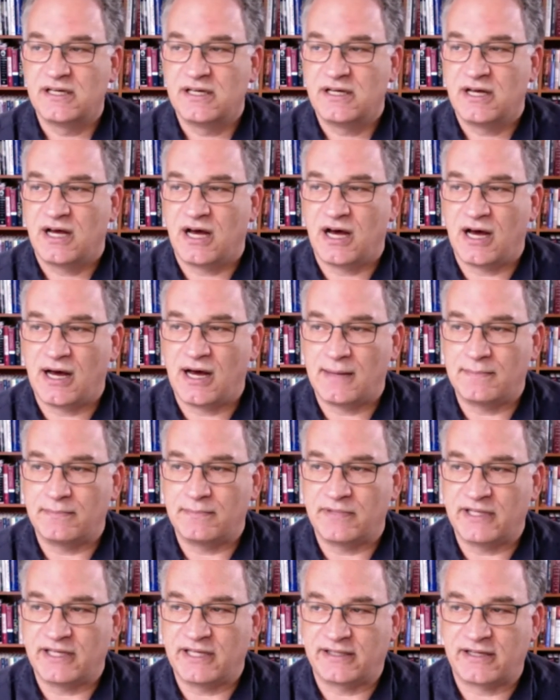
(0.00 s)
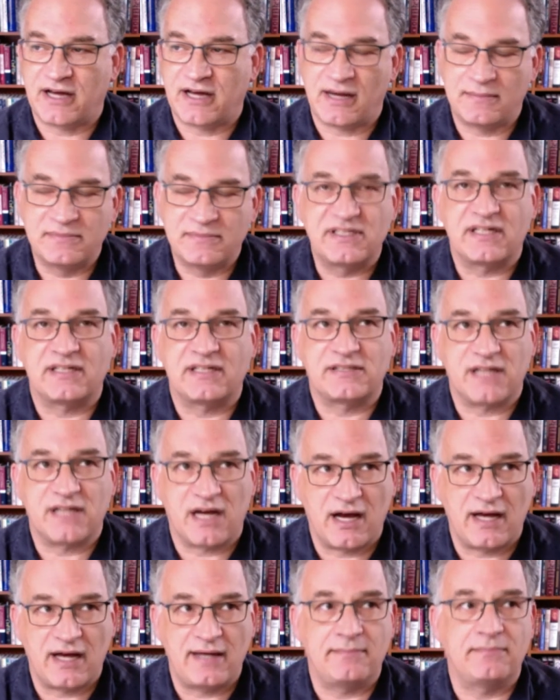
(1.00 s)
um, it comes at a
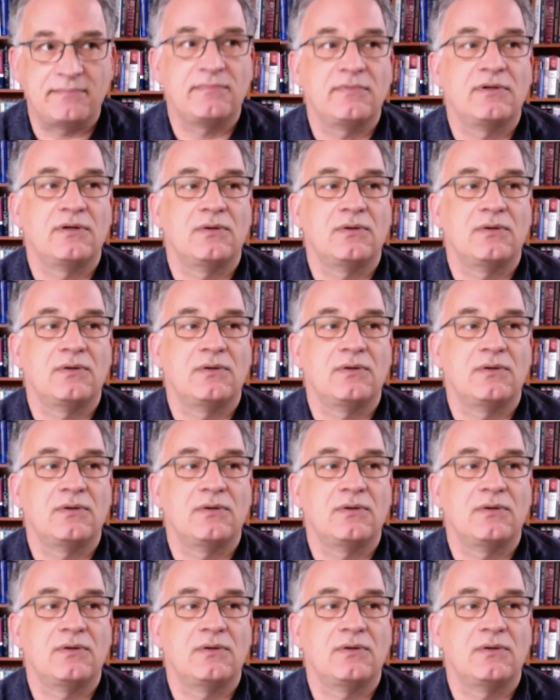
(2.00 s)
time